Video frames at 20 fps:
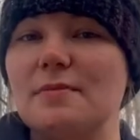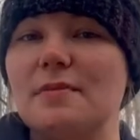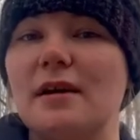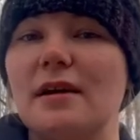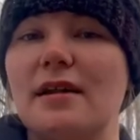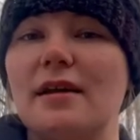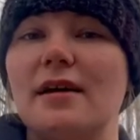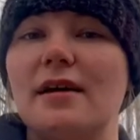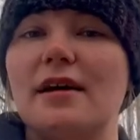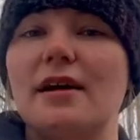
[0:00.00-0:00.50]
but
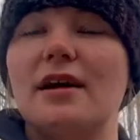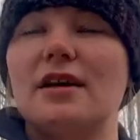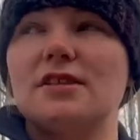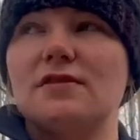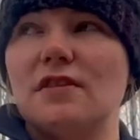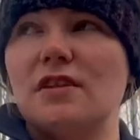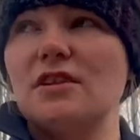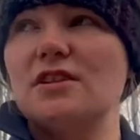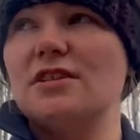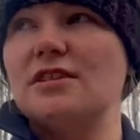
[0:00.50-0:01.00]
as
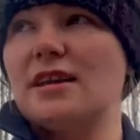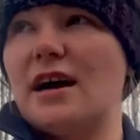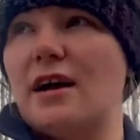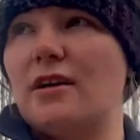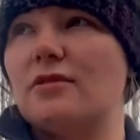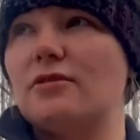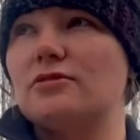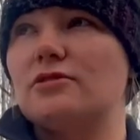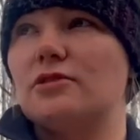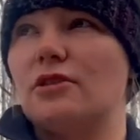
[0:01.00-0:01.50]
far as
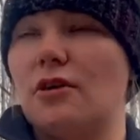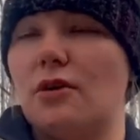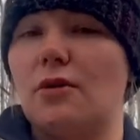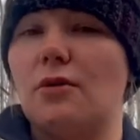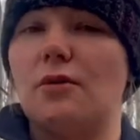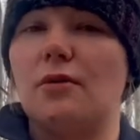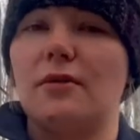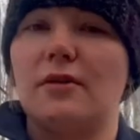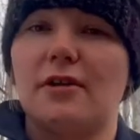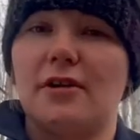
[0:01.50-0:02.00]
sows
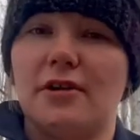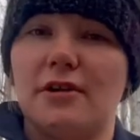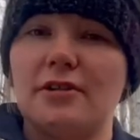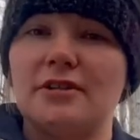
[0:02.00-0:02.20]
go, her